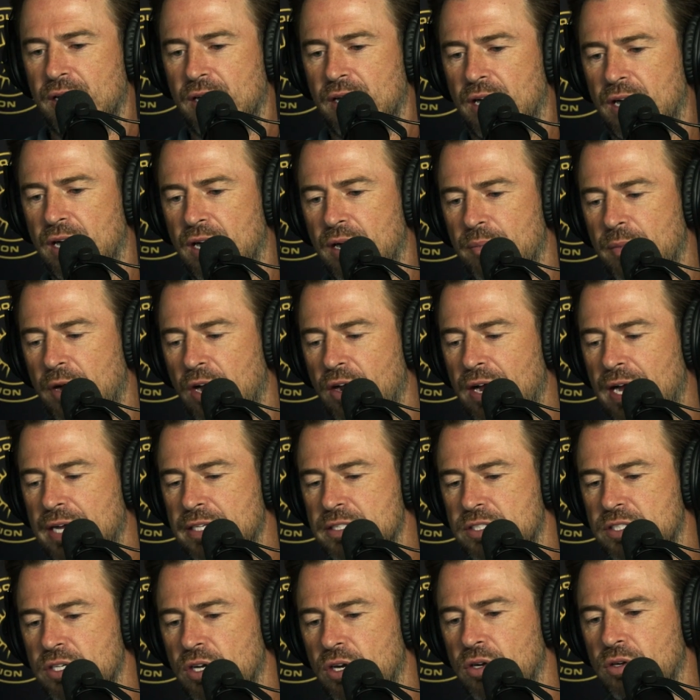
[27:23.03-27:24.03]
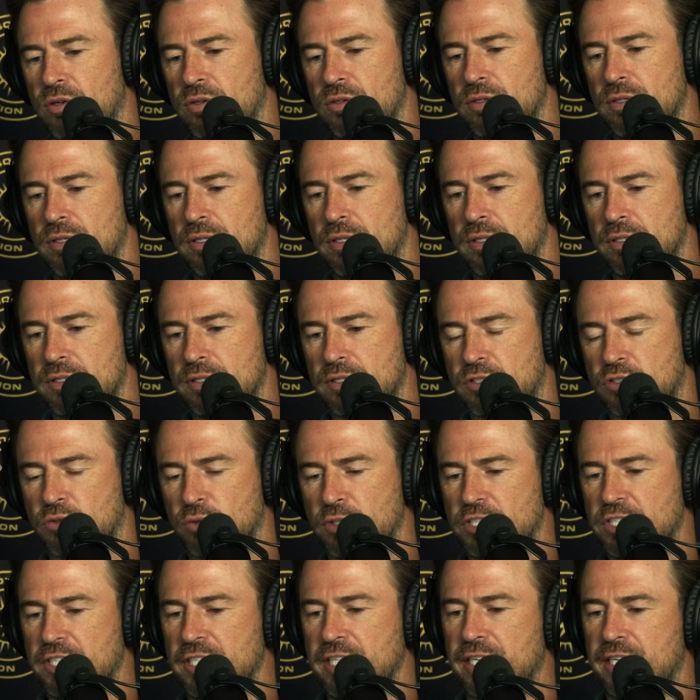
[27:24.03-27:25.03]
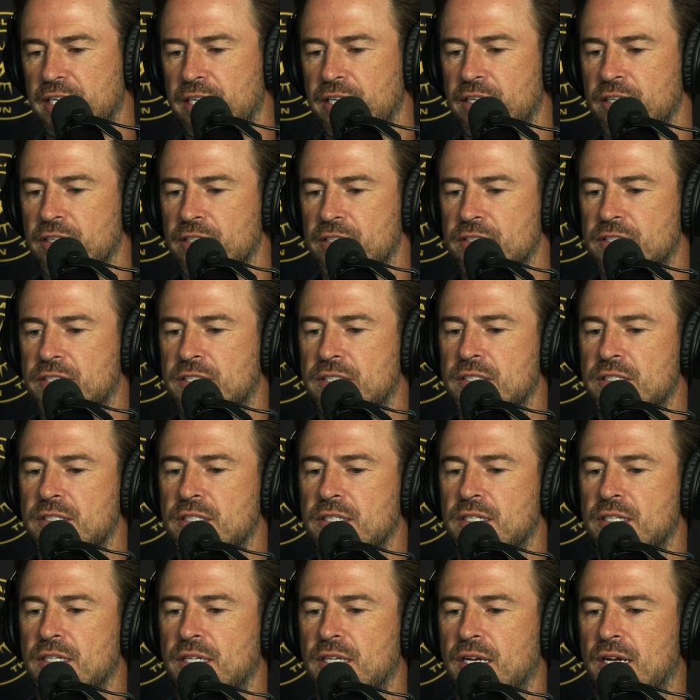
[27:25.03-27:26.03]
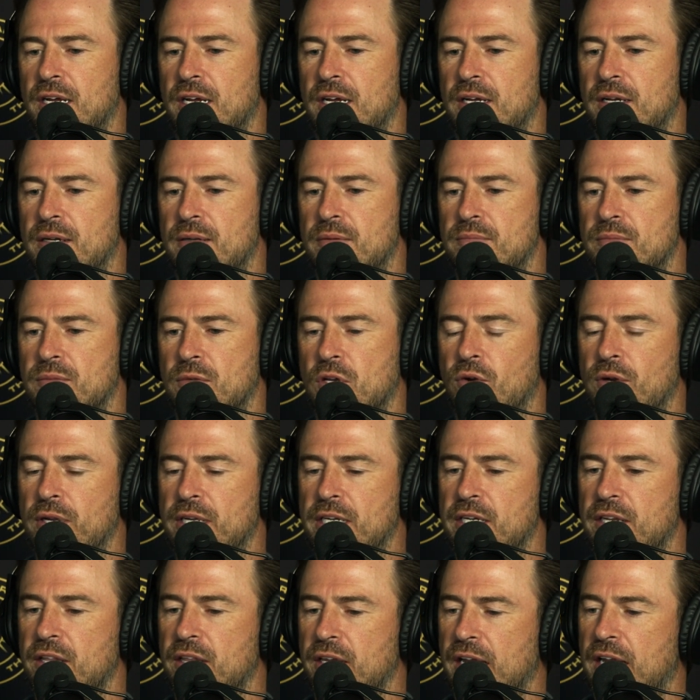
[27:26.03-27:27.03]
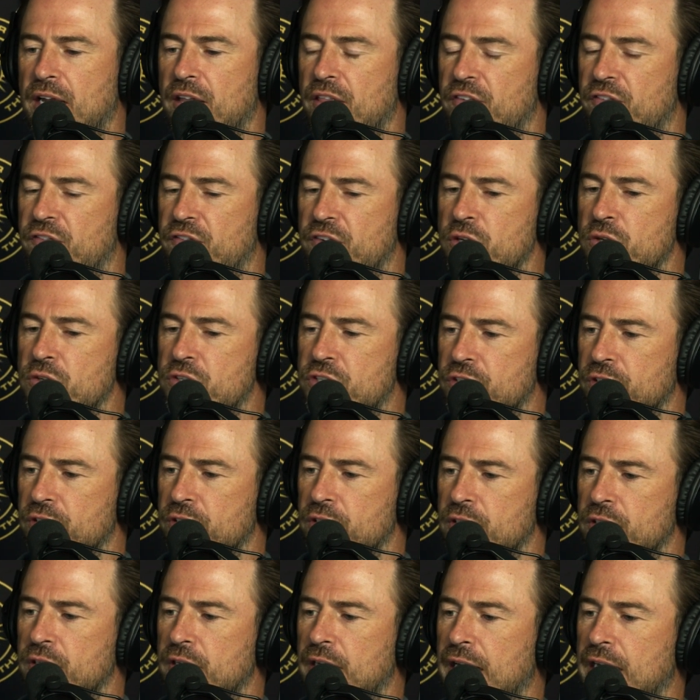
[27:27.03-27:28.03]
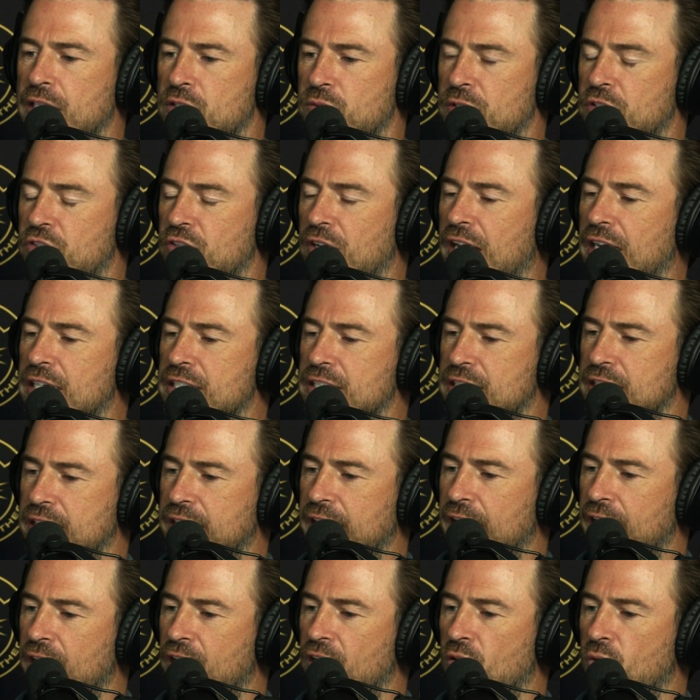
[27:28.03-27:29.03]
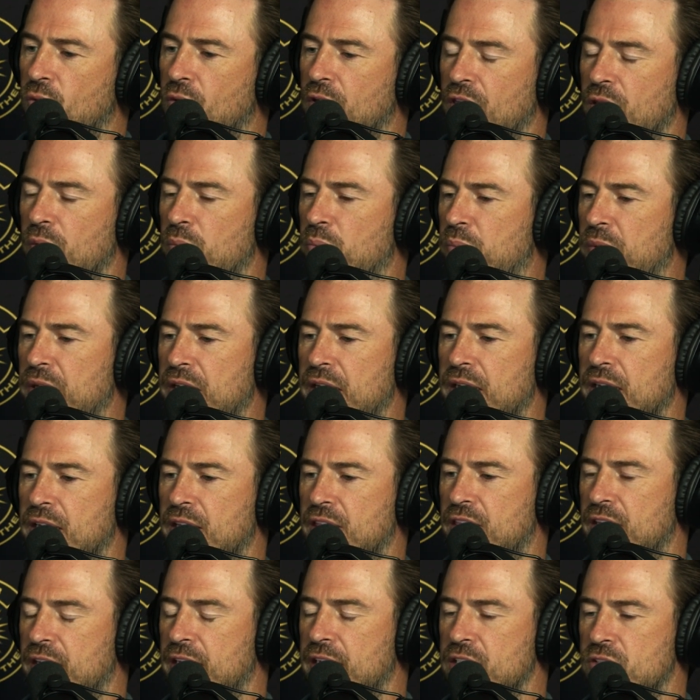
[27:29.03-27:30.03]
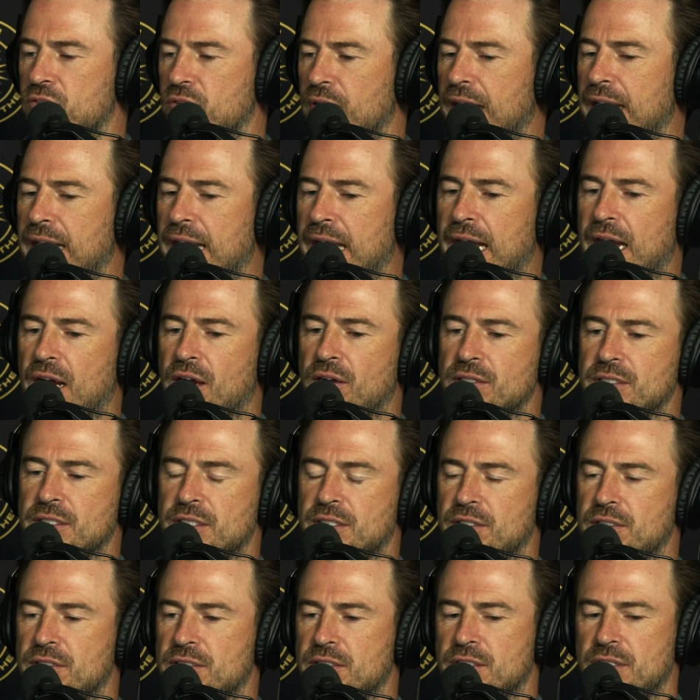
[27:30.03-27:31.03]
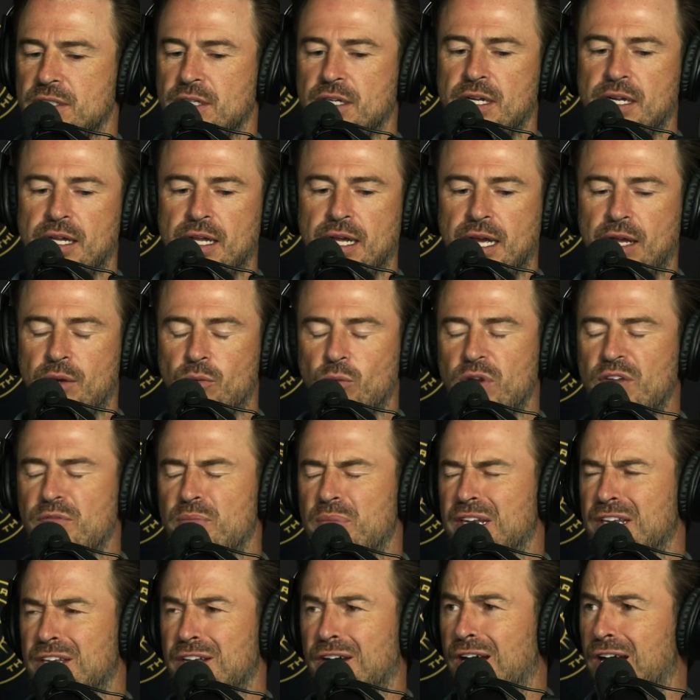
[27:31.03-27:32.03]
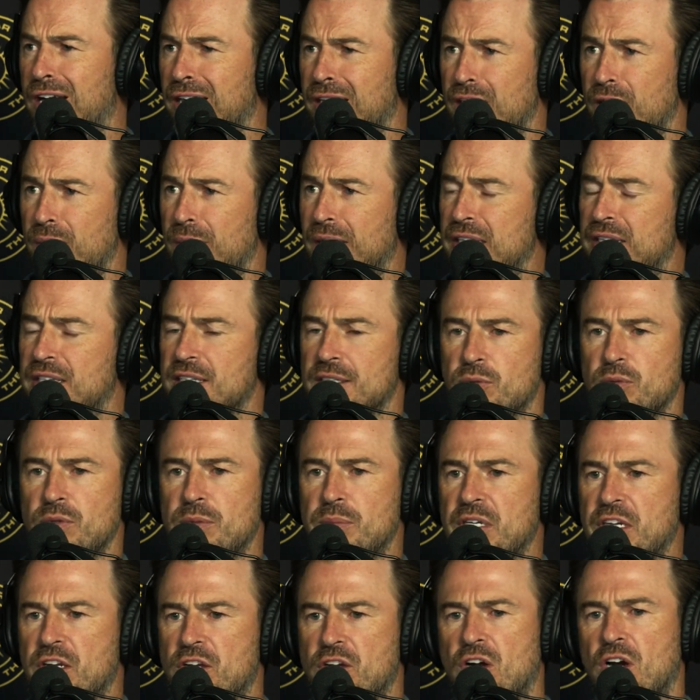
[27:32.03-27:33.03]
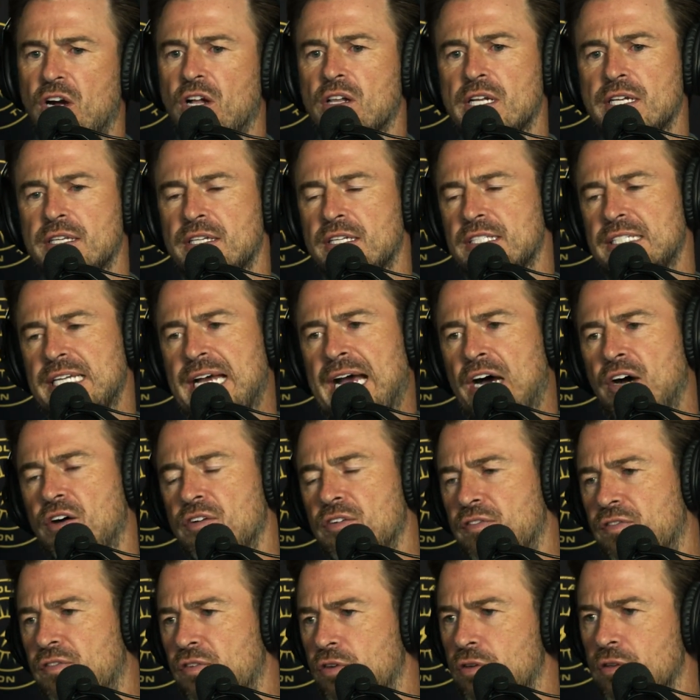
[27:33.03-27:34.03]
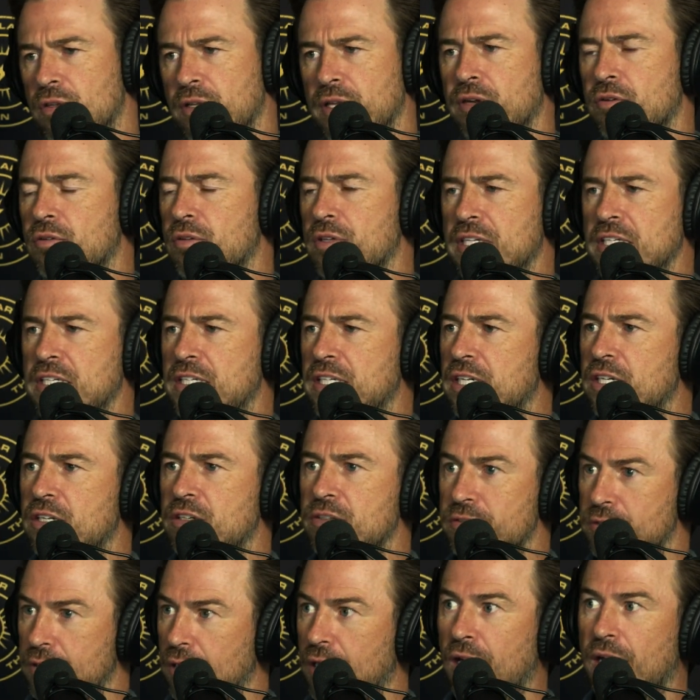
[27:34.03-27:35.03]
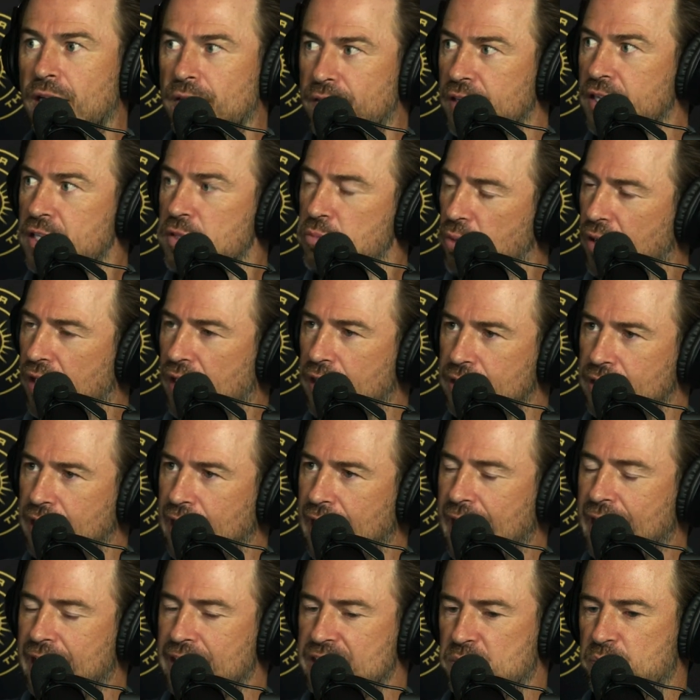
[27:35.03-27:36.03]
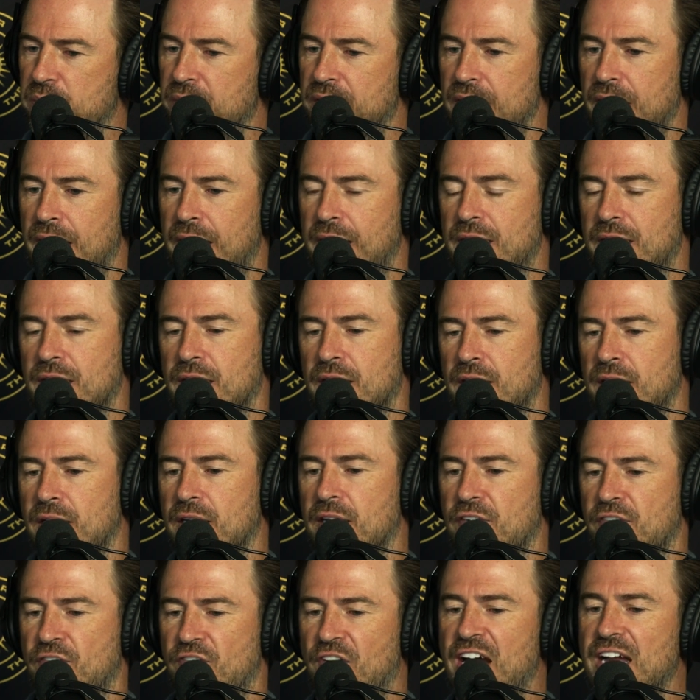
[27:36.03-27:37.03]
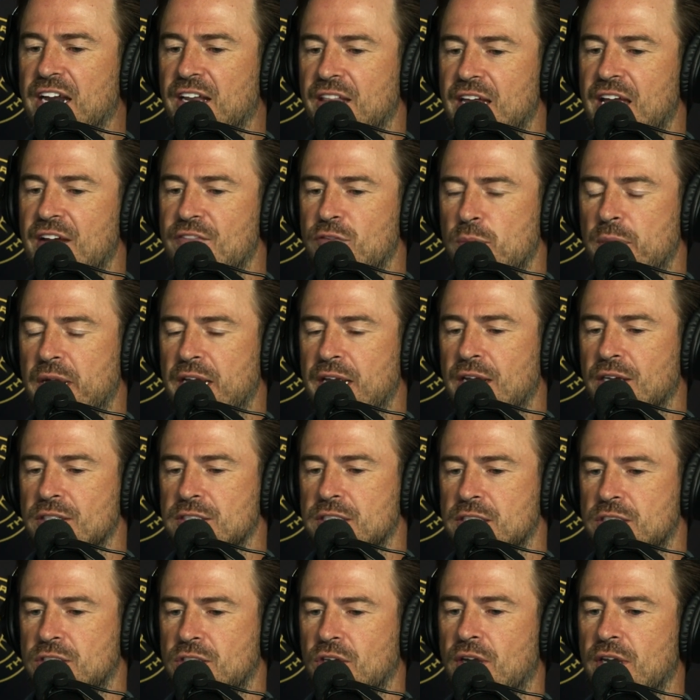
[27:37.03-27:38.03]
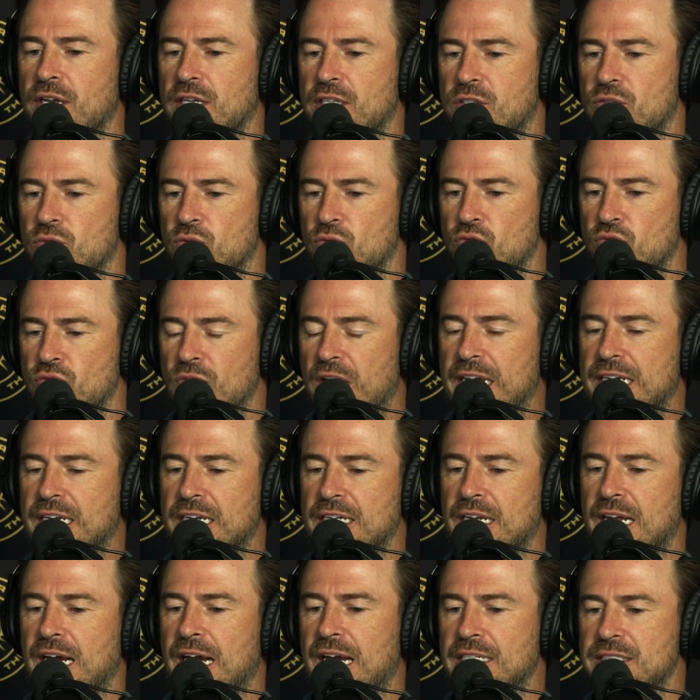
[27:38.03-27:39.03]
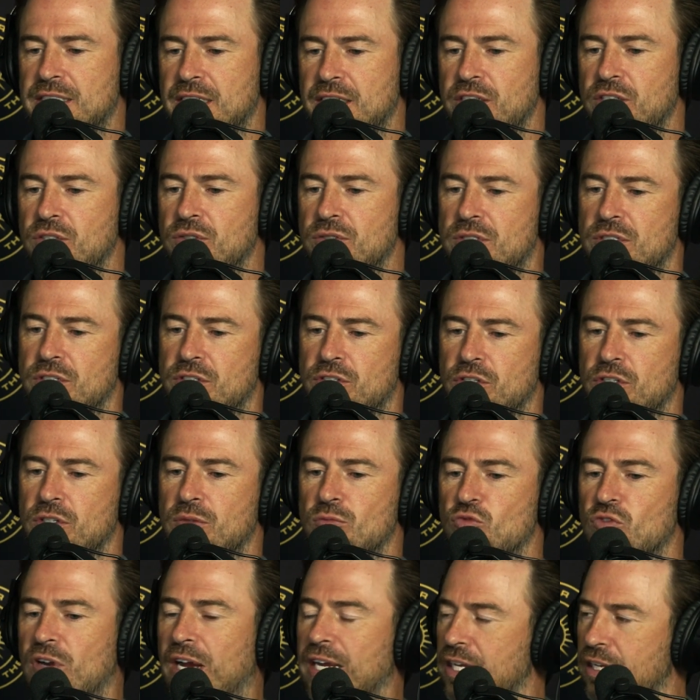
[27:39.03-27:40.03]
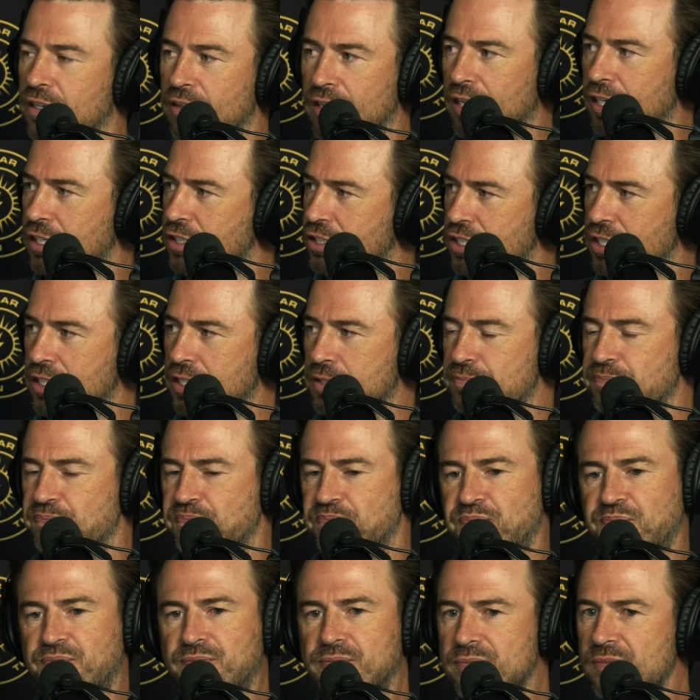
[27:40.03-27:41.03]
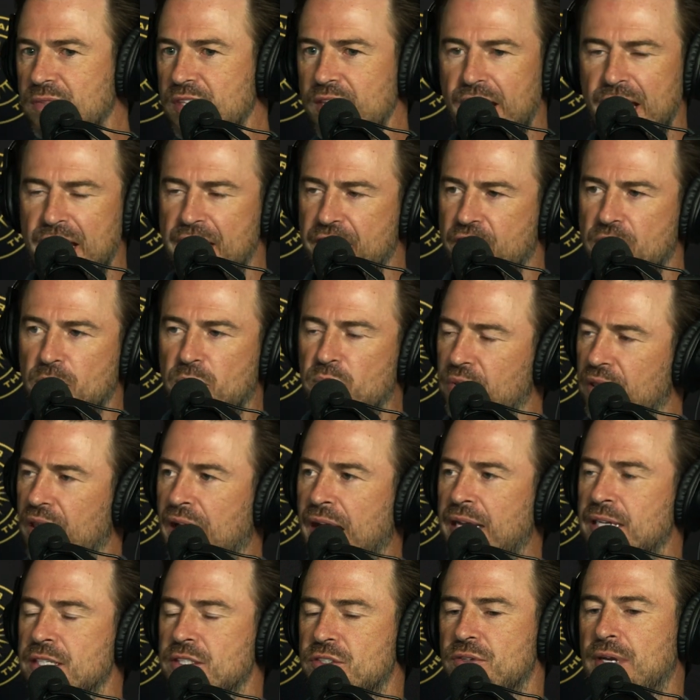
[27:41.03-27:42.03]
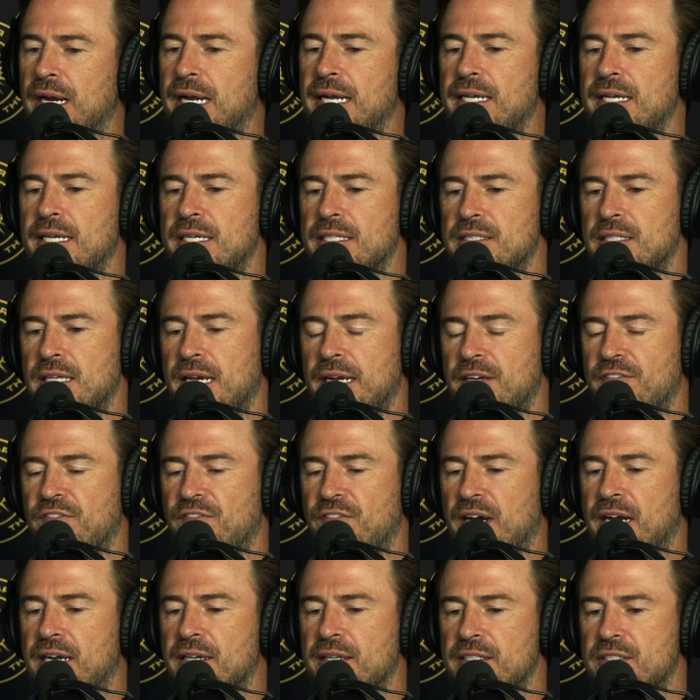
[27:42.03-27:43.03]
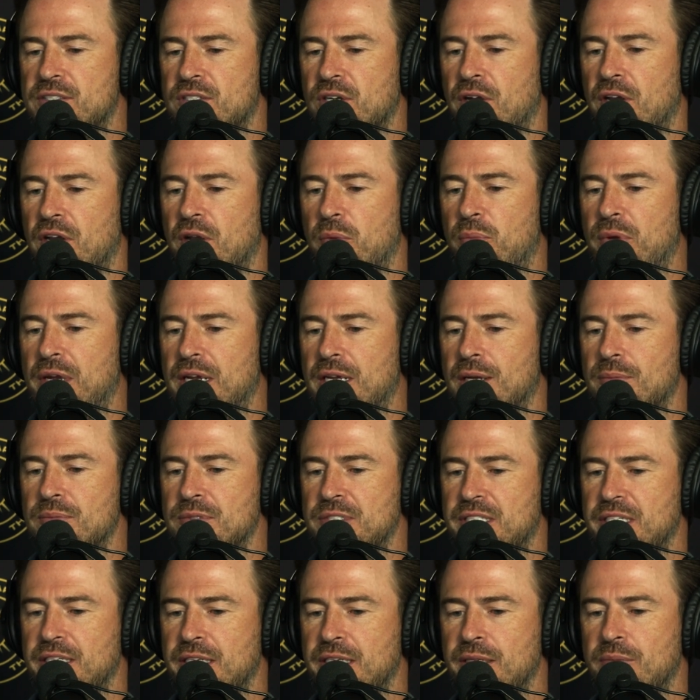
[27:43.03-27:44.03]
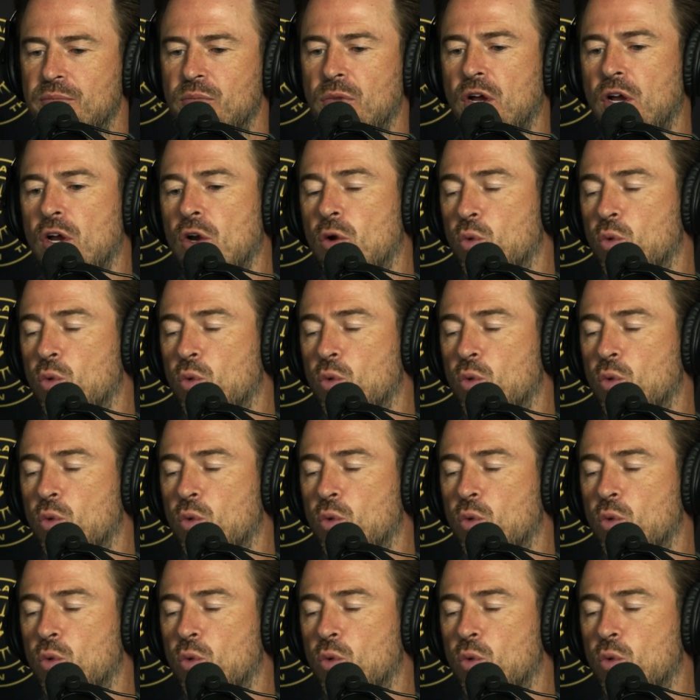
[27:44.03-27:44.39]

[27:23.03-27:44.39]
All right. So switching gears, going into the kind of the future as we try and scale, one of the big things right now is and we've been talking about this, we've been calling this out for literally years on this podcast, but like finally everybody else is starting to recognize and use the term regulation and compliance, right? And it's like finally starting to pick up steam.